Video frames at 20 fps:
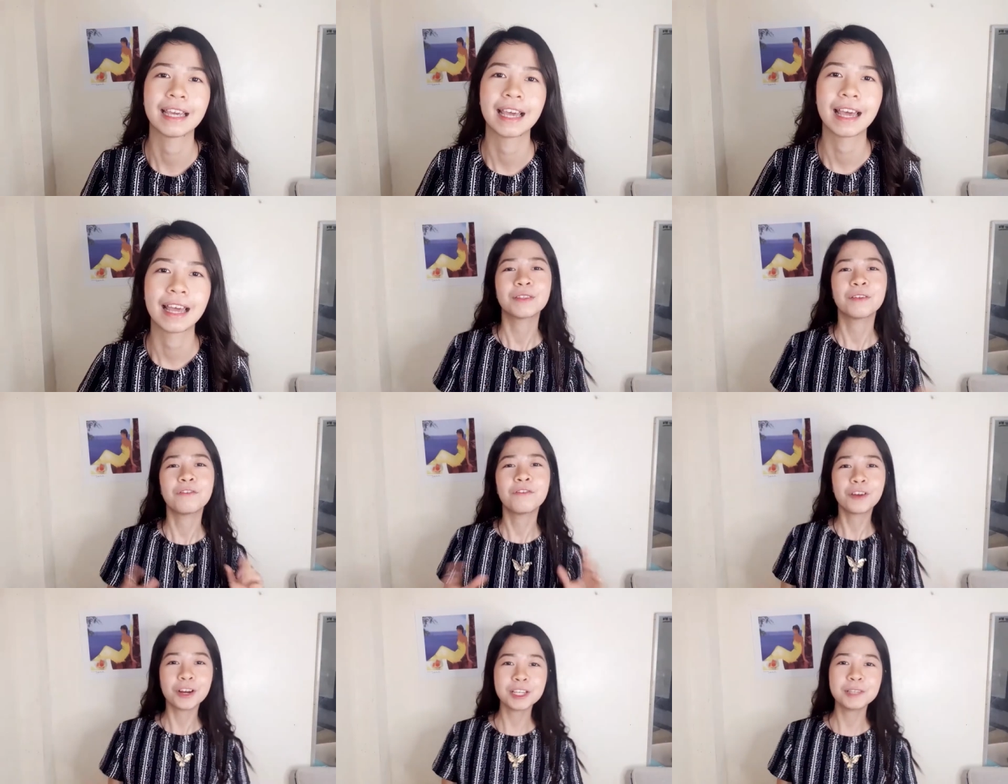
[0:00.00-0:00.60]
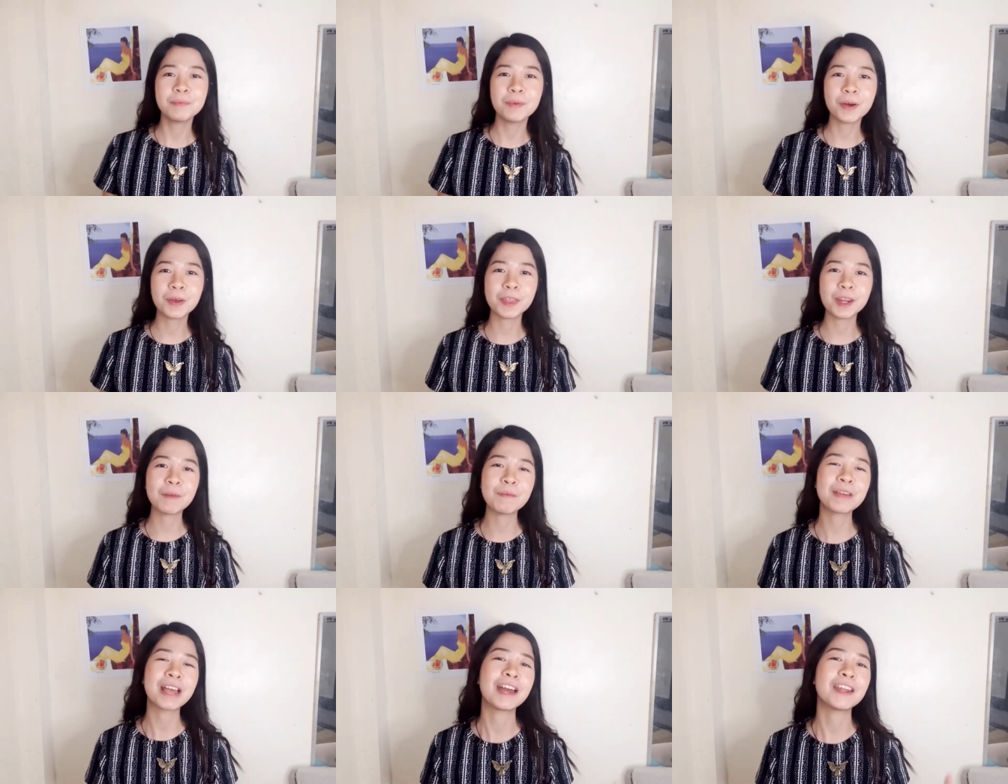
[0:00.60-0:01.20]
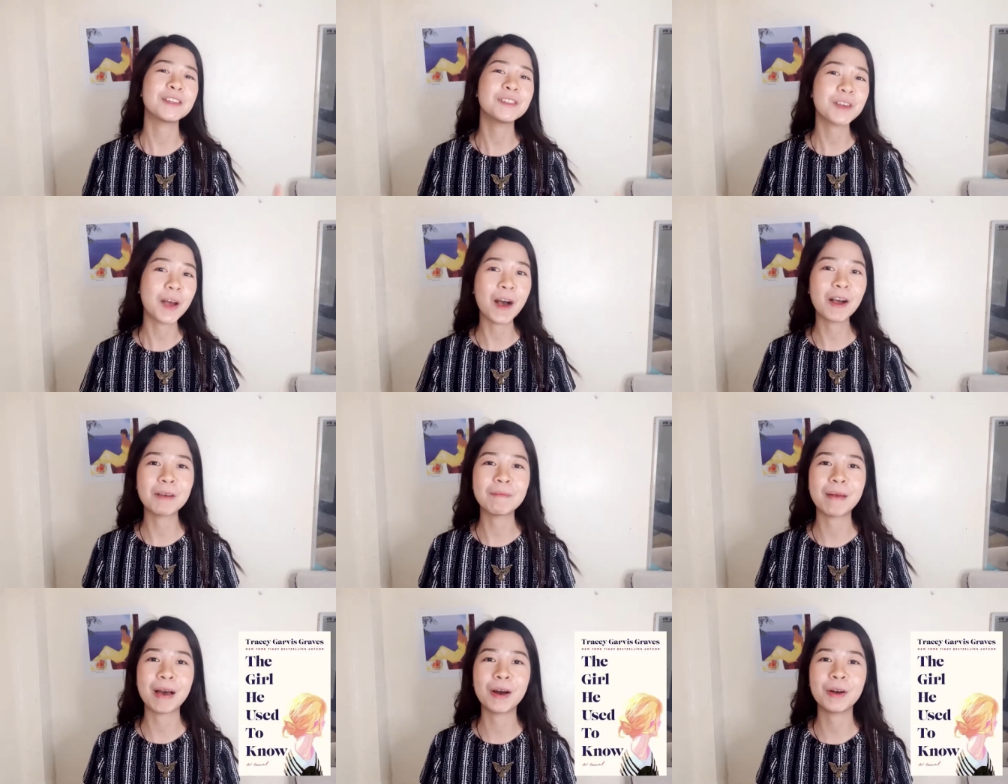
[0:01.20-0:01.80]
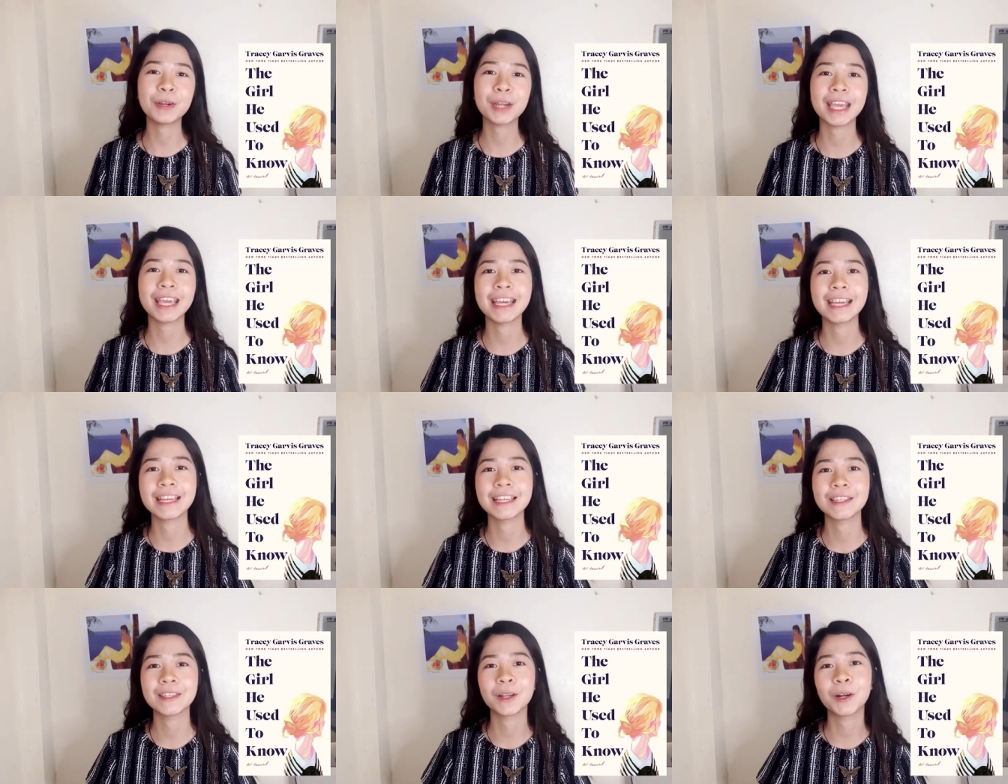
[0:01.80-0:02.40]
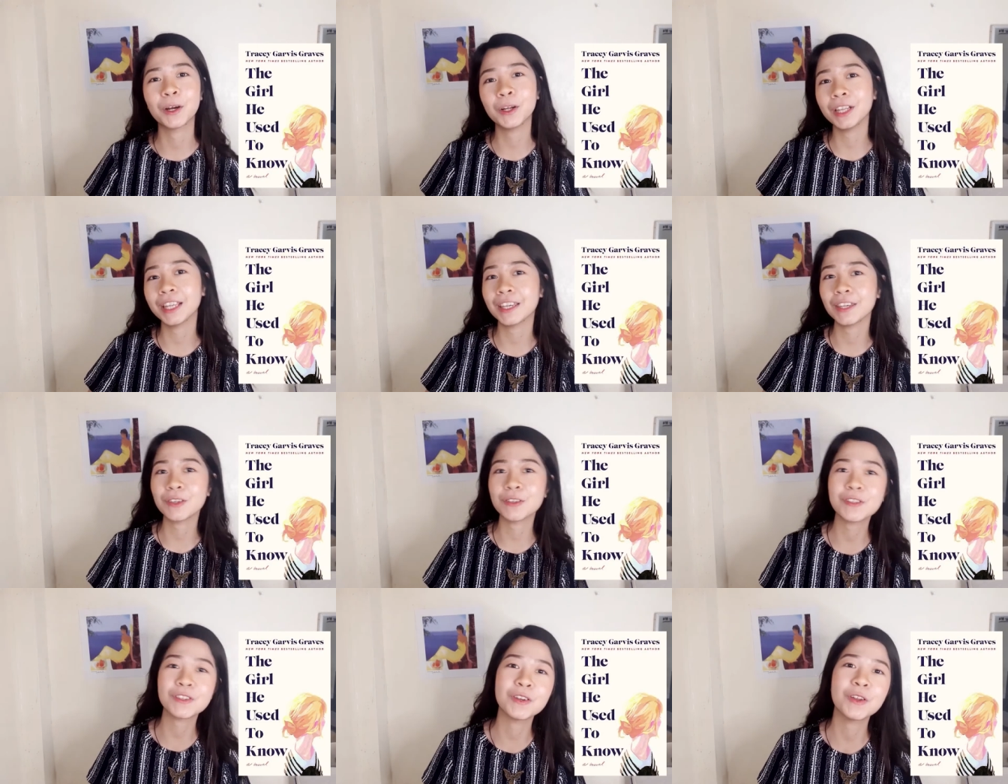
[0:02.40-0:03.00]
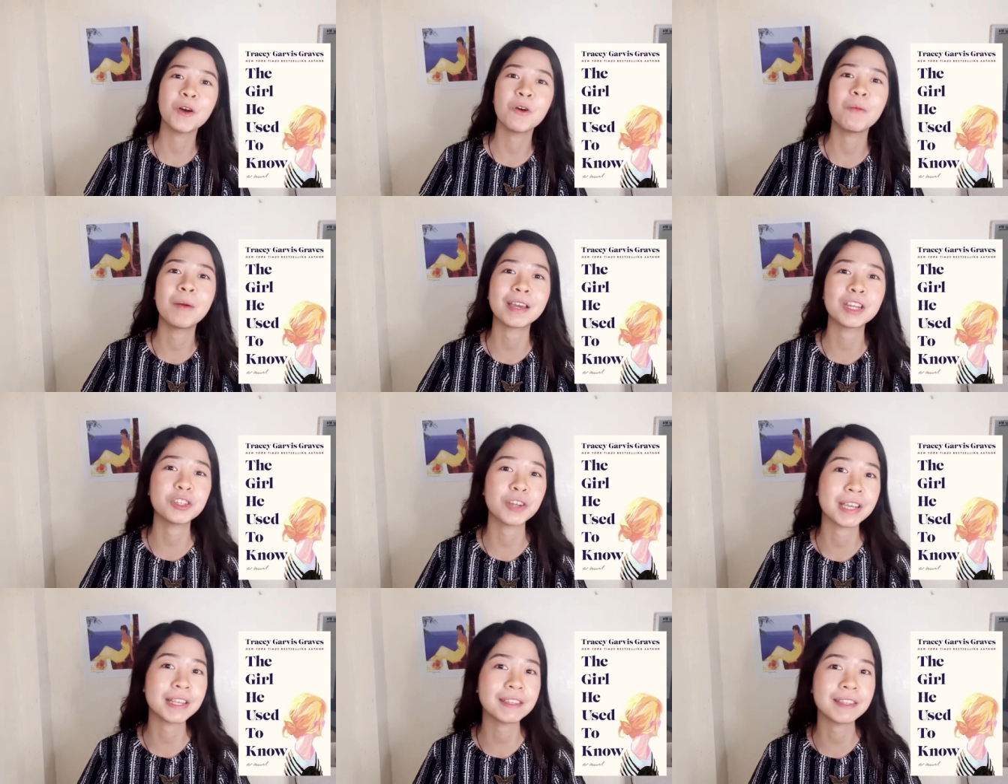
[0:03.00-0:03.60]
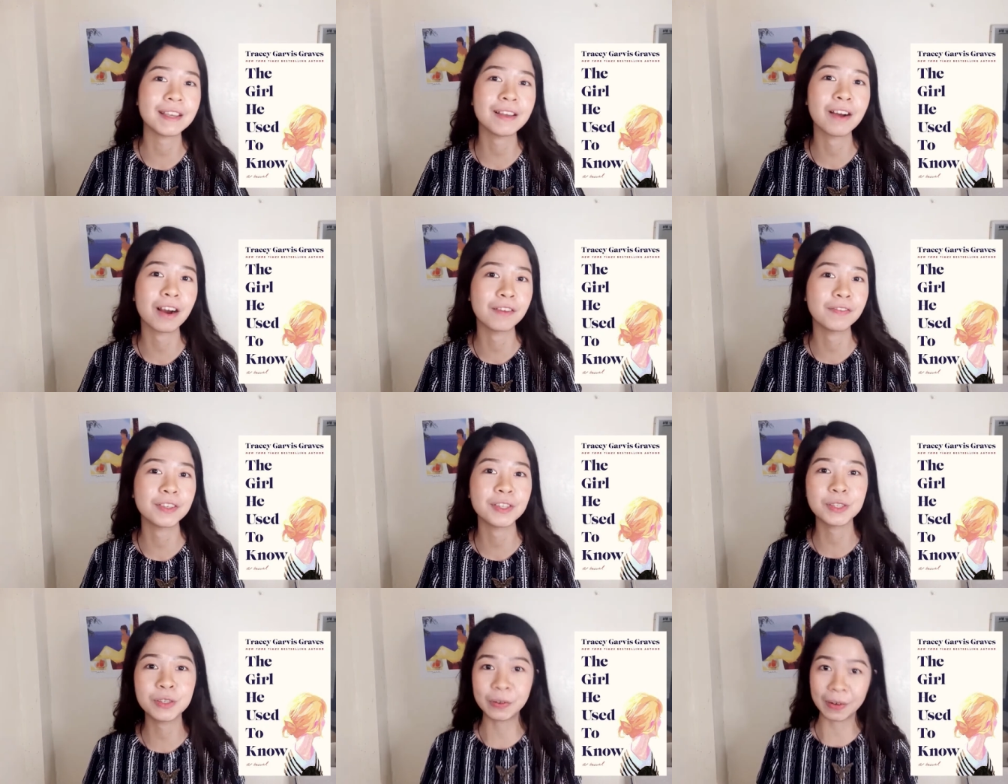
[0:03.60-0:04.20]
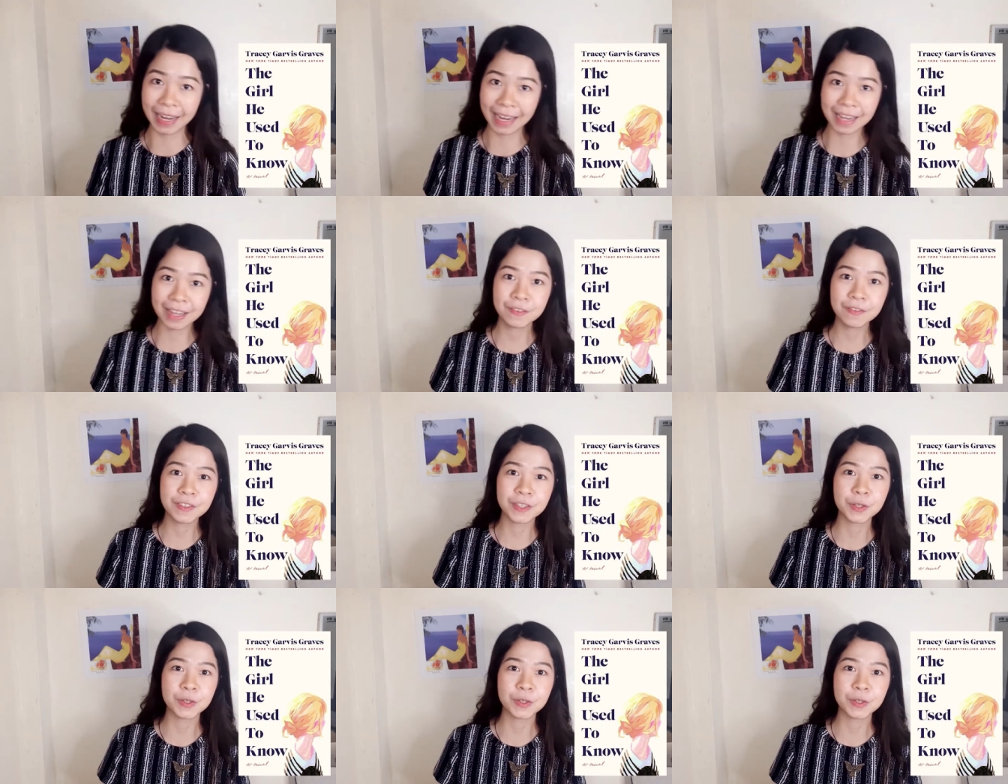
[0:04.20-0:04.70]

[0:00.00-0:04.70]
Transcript: The first book that I'm gonna talk about is The Girl He Used to Know by Tracy Garvis Graves.